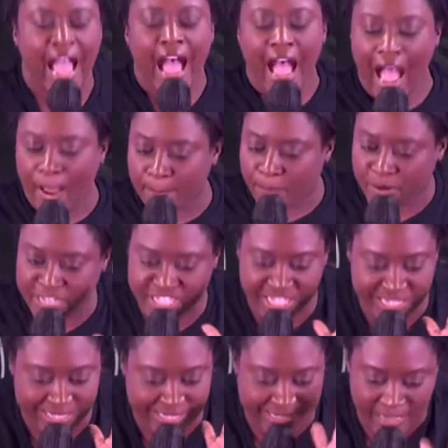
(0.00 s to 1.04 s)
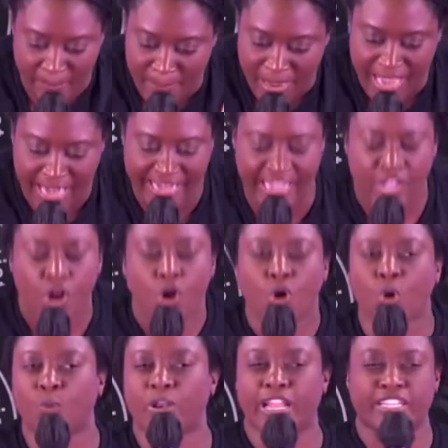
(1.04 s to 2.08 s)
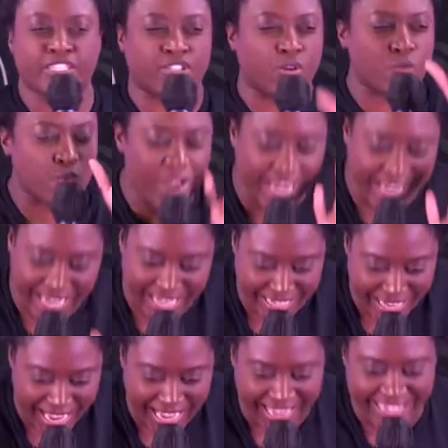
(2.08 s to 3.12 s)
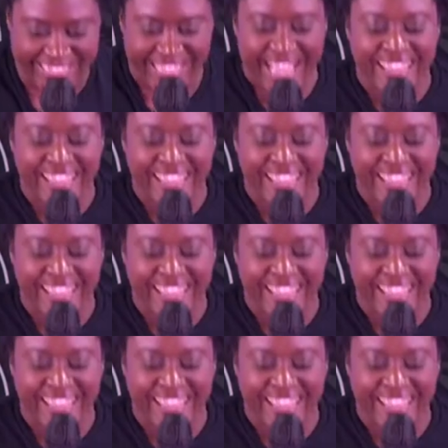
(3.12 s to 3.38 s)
I'm preaching to somebody who needs to recognize